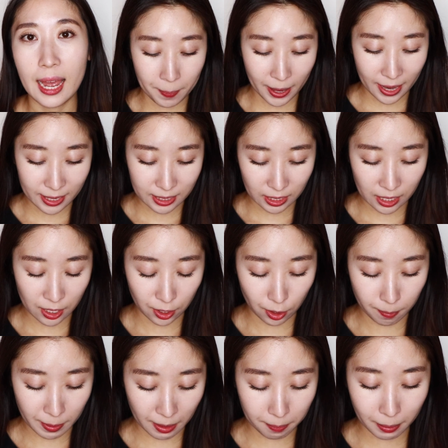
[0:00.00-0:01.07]
But another
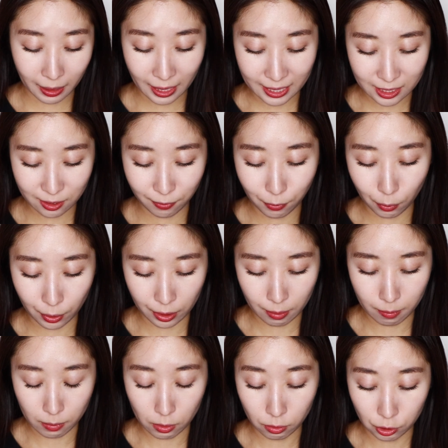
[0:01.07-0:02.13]
big plus for the
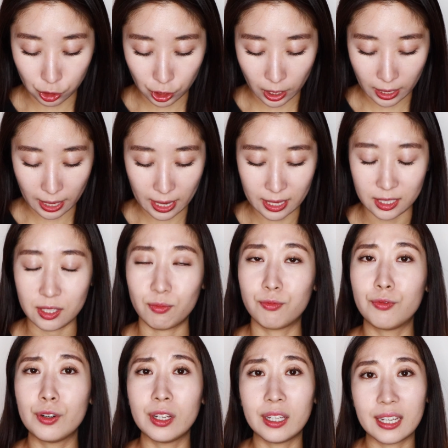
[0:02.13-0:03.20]
Moonshot is
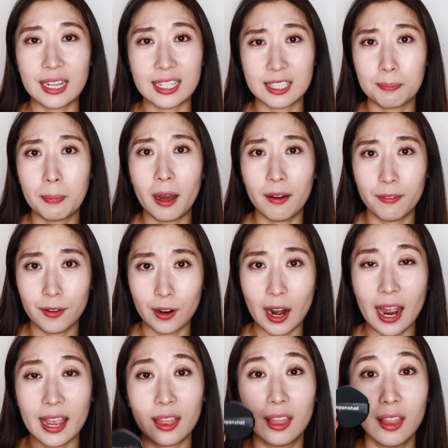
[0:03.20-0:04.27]
really its puffer.
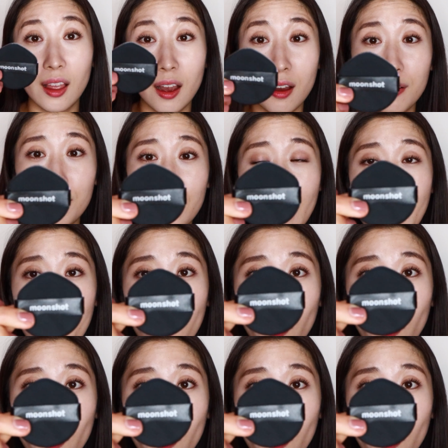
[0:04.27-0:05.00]
I love that